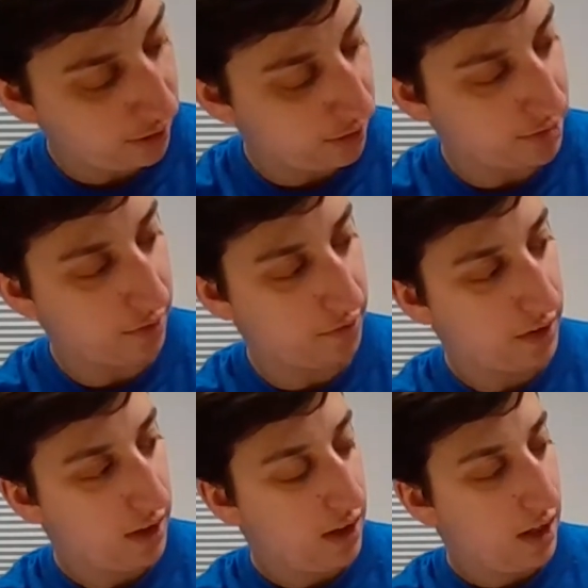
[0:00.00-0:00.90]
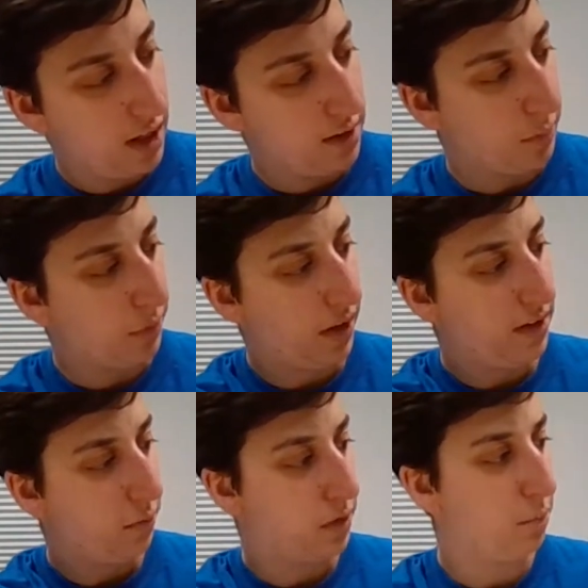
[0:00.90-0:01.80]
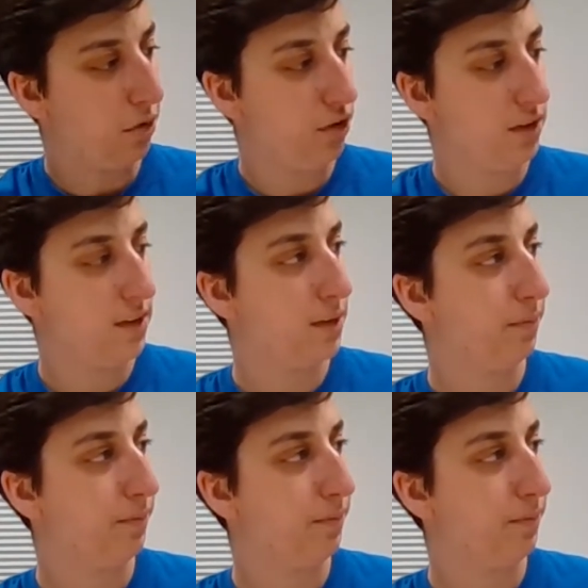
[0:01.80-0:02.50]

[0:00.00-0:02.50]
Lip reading: herself to blend in with the bushes.